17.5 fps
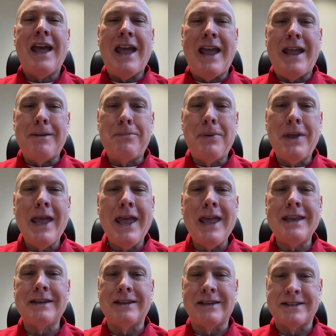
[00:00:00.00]
a
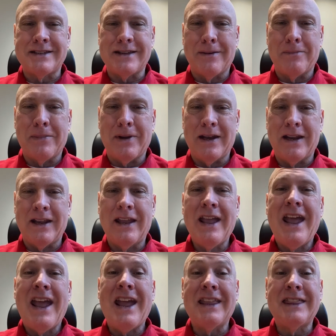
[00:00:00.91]
pin to somebody
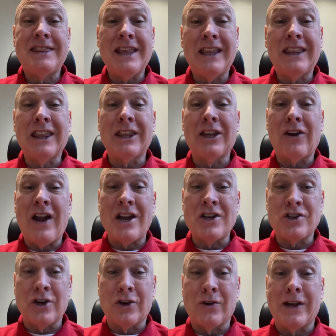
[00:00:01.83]
and think that they're
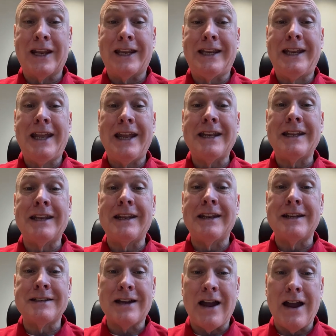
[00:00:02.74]
actually going to get it in
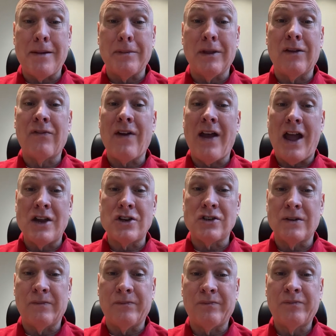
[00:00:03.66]
a timely
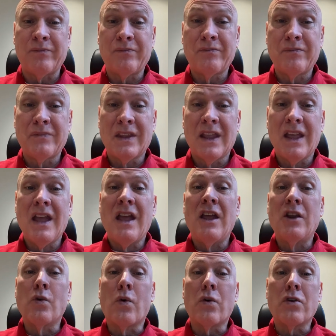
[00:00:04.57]
fashion
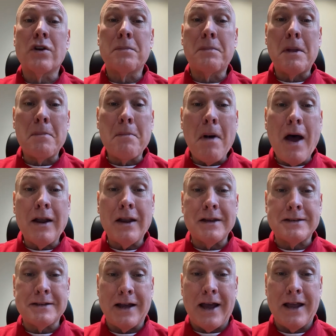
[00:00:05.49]
in order to be
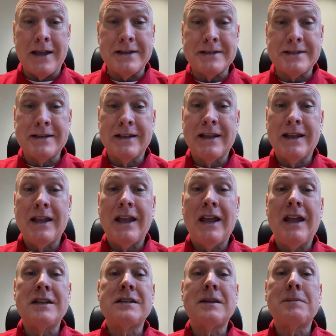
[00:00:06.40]
monetized,
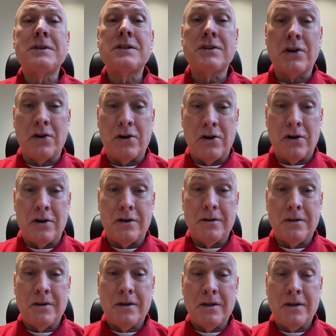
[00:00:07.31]
it's
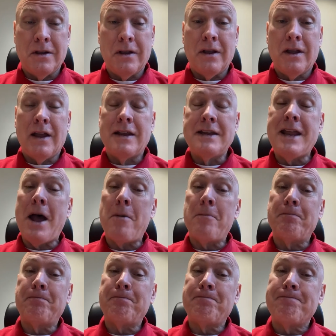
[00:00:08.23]
absurd.
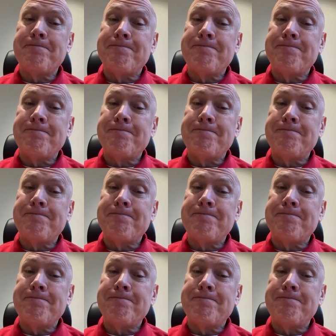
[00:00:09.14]
Now,